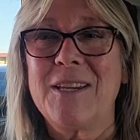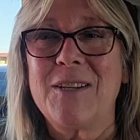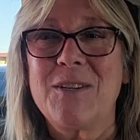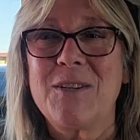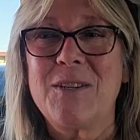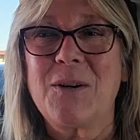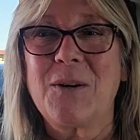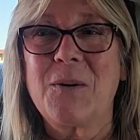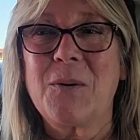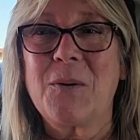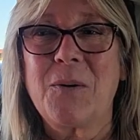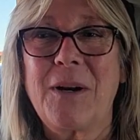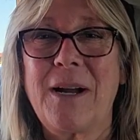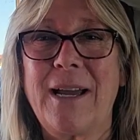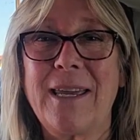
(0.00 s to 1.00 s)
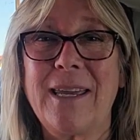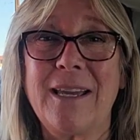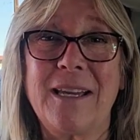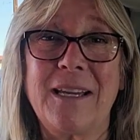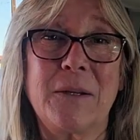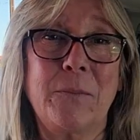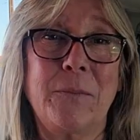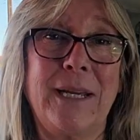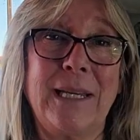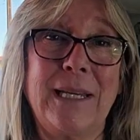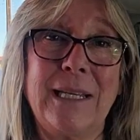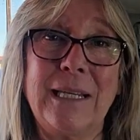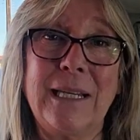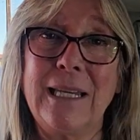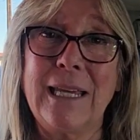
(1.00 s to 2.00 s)
So I had my
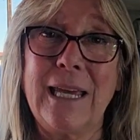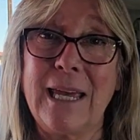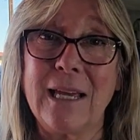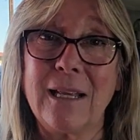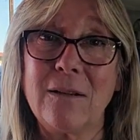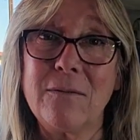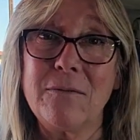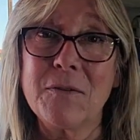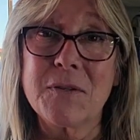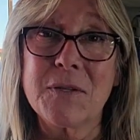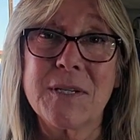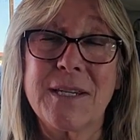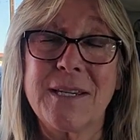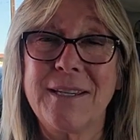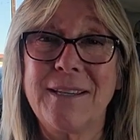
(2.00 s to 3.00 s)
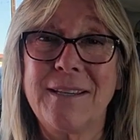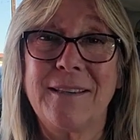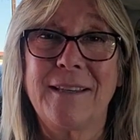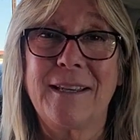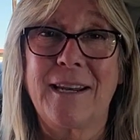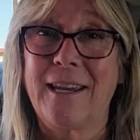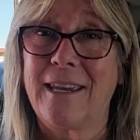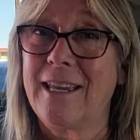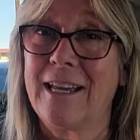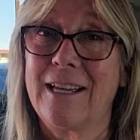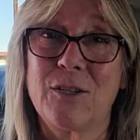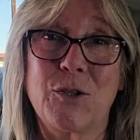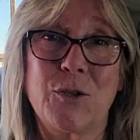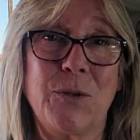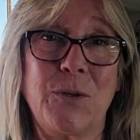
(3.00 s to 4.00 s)
little elves that I
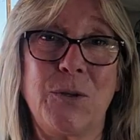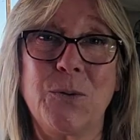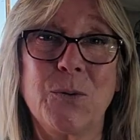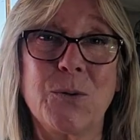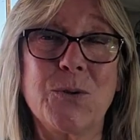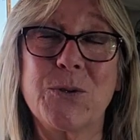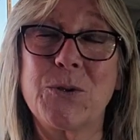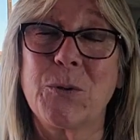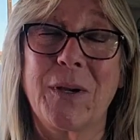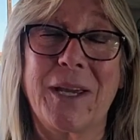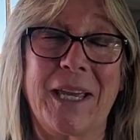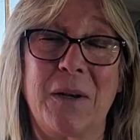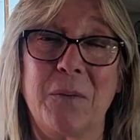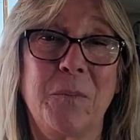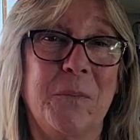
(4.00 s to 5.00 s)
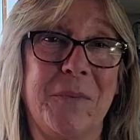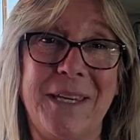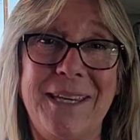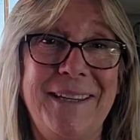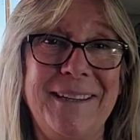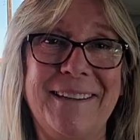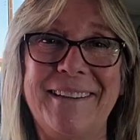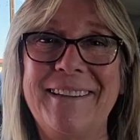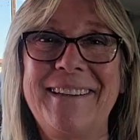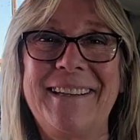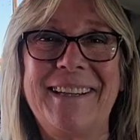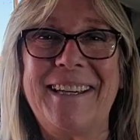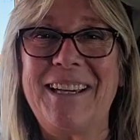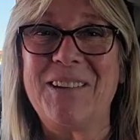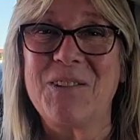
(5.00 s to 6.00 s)
had to use to help me.
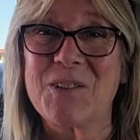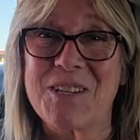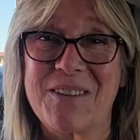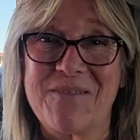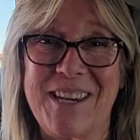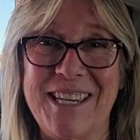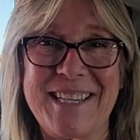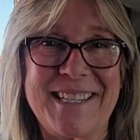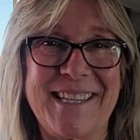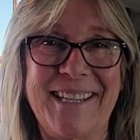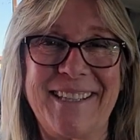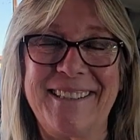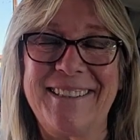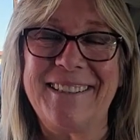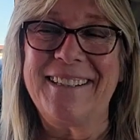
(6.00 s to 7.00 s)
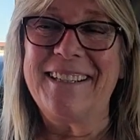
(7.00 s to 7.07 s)
It was amazing.